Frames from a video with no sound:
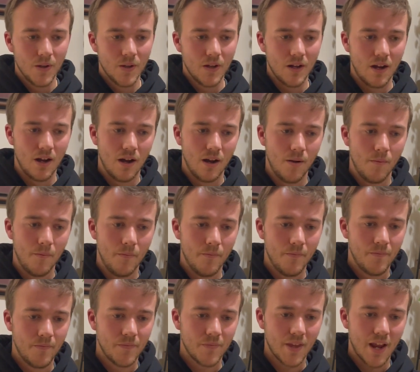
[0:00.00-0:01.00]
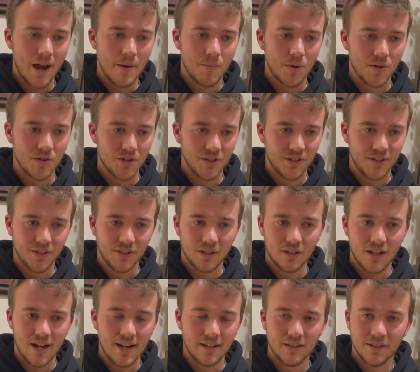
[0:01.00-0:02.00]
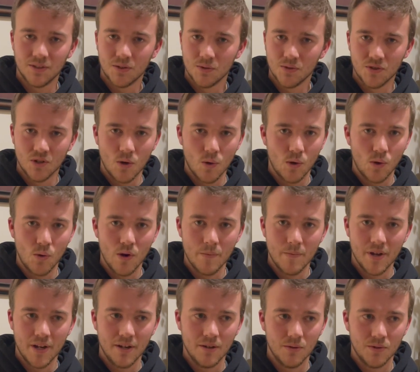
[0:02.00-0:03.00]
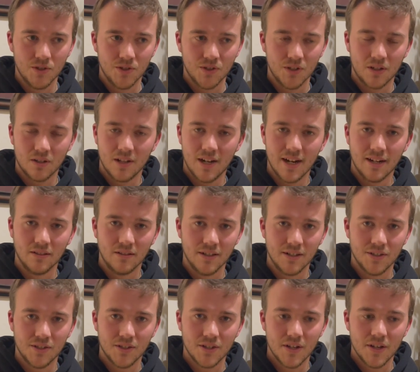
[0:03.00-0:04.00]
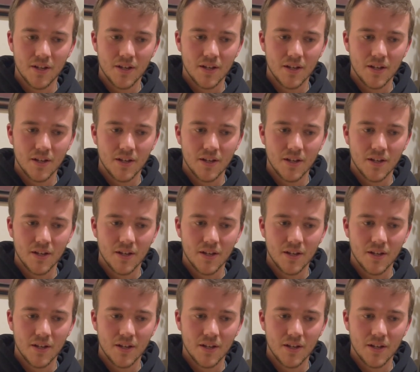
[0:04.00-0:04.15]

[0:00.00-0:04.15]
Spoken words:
I purchased his client list. There was no equipment. It was just a client list.